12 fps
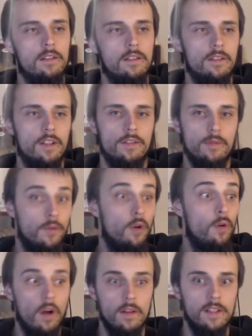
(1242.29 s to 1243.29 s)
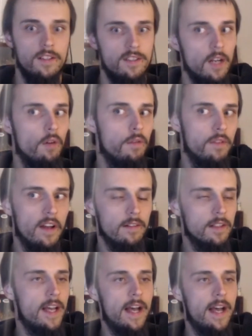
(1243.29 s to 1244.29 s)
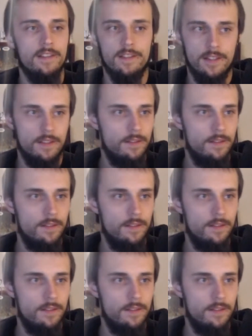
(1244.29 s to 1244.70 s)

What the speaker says: just from doing all these single flavor tests. And